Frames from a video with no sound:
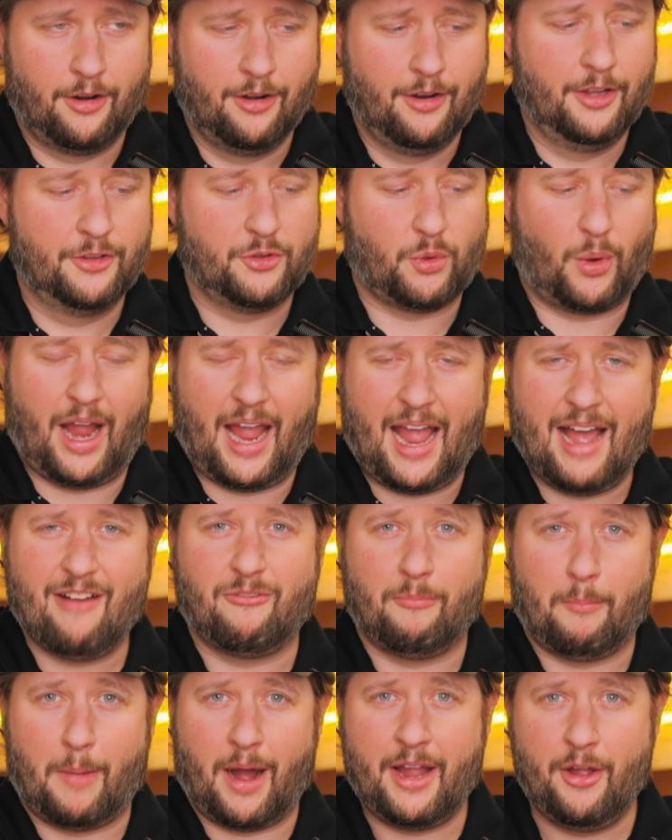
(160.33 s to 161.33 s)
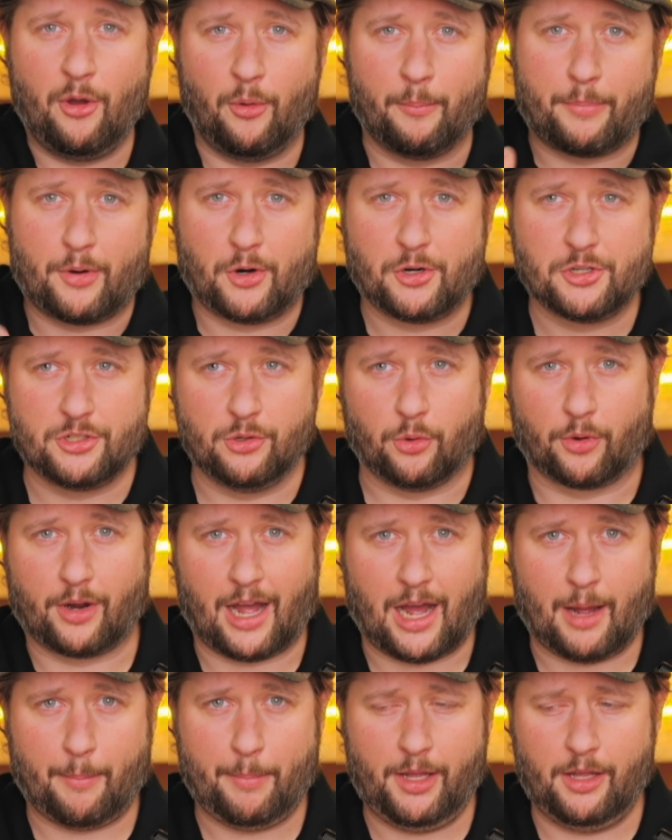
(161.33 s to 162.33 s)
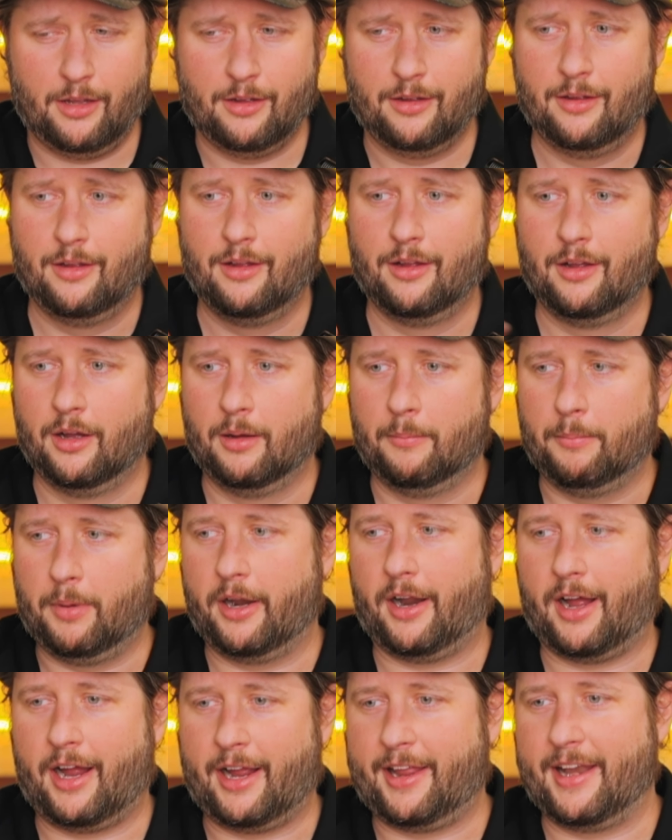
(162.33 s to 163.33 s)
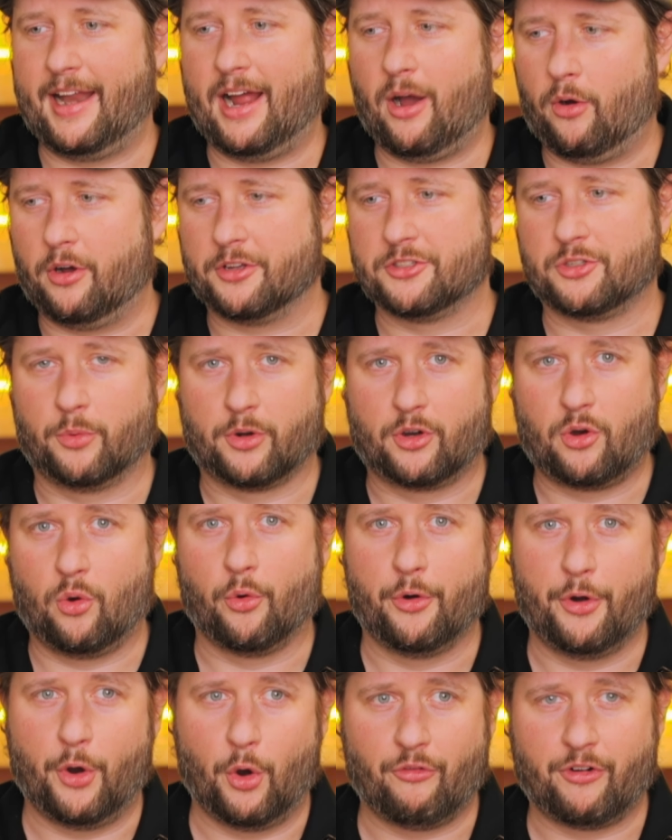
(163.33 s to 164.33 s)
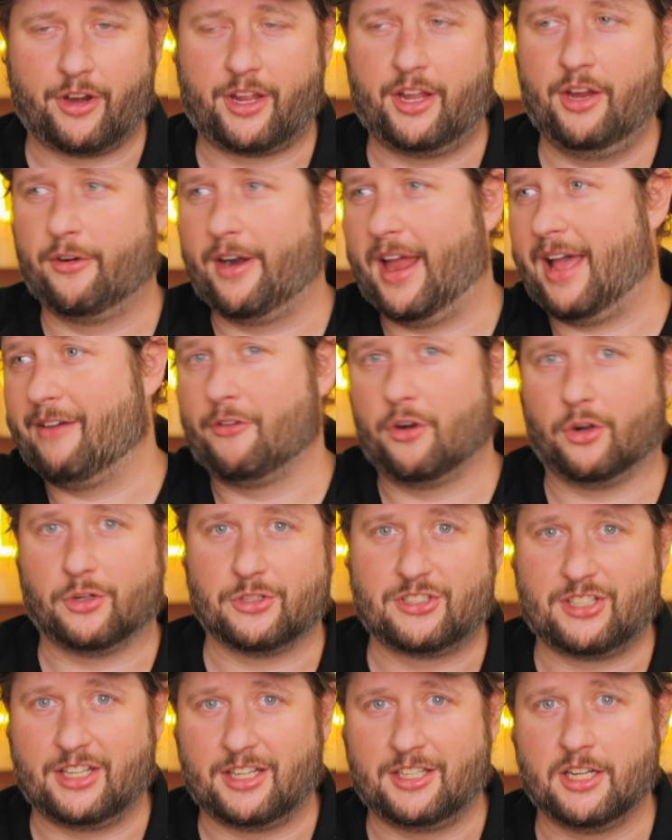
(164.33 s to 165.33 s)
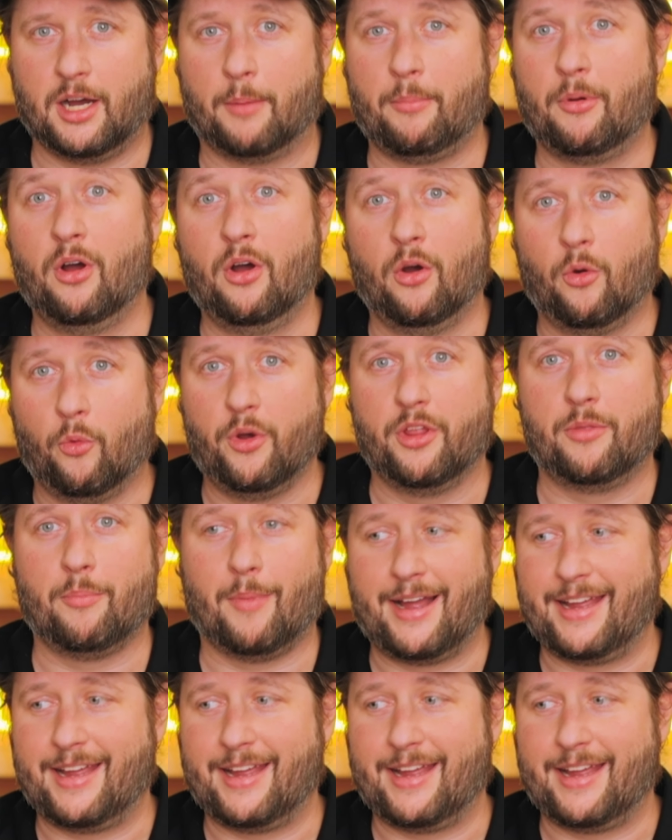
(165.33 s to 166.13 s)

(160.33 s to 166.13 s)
So I have my own personal copy, but I can now also record over here and have it all synced up with my